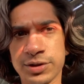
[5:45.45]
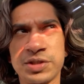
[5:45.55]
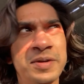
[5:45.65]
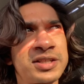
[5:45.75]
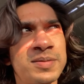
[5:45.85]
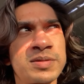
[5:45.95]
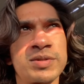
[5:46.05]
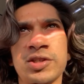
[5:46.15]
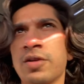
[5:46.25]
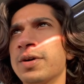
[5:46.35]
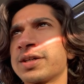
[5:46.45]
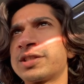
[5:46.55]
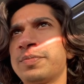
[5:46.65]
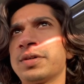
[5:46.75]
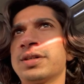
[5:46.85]
Just picked up some
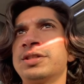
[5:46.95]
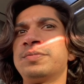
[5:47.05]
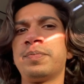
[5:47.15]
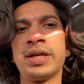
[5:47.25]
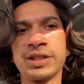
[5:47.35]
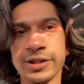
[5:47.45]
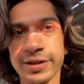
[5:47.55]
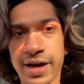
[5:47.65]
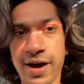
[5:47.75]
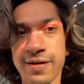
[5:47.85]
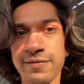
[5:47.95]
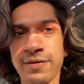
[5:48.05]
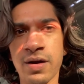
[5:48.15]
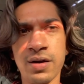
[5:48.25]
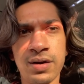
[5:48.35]
Starbucks because basically I have
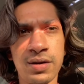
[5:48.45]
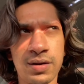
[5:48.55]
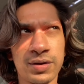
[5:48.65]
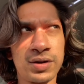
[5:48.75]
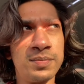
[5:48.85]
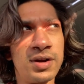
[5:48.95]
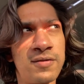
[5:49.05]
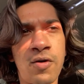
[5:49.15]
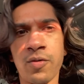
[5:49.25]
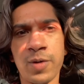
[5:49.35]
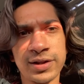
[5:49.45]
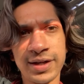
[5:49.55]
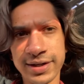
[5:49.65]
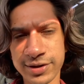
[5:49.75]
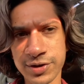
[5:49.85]
a good bit of homework that I
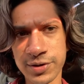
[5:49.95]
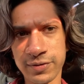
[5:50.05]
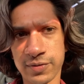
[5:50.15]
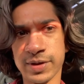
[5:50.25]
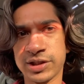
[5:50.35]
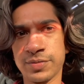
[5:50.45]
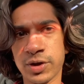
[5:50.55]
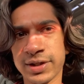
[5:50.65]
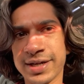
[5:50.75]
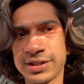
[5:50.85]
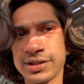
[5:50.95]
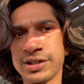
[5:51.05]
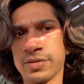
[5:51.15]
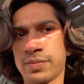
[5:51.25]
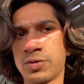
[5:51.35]
need to do for my summer classes,
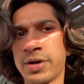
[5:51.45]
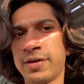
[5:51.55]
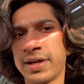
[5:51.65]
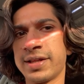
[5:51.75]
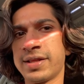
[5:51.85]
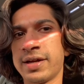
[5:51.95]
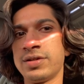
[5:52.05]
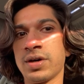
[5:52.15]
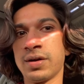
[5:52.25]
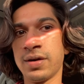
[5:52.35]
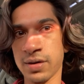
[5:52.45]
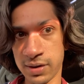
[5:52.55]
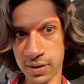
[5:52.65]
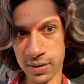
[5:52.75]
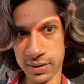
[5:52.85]
so I'm trying to get that done
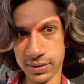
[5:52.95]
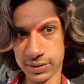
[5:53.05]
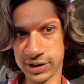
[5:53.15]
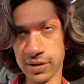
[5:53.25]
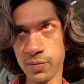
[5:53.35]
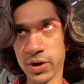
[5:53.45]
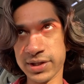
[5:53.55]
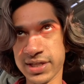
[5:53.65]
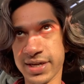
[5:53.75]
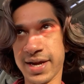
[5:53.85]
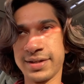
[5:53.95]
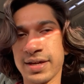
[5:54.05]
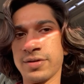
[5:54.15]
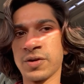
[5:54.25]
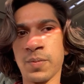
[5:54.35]
somewhat tonight
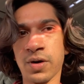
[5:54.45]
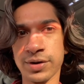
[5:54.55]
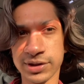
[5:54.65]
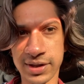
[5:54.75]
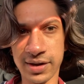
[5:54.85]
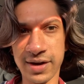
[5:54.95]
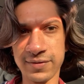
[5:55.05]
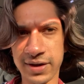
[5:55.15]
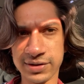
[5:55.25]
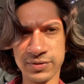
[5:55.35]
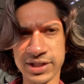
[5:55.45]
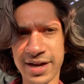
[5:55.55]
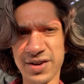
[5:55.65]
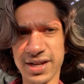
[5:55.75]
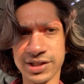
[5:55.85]
and tomorrow so that I'll have like
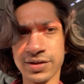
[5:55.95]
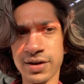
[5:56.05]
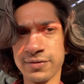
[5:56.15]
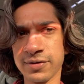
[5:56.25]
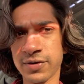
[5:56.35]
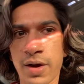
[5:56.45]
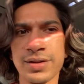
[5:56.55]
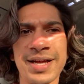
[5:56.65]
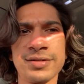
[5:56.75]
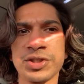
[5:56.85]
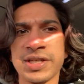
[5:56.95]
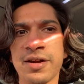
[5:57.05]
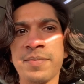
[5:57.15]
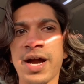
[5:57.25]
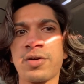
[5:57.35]
Saturday and Sunday for free. Other than that, just
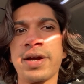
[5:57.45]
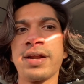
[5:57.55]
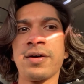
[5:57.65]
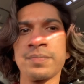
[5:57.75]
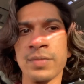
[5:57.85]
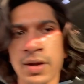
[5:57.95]
headed back right now.